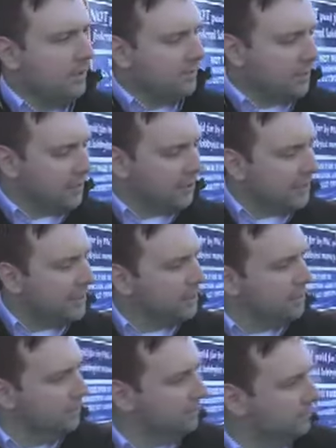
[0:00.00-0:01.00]
to why you
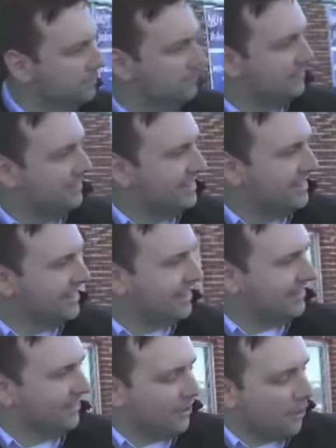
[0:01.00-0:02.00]
threw the press out. Good to see you, too.
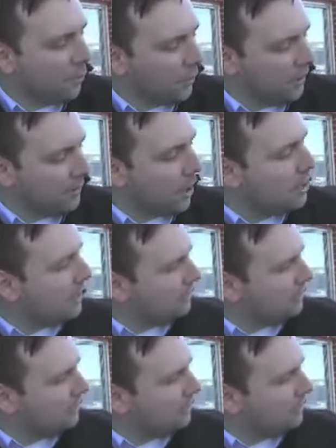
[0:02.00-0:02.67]
So, well, are you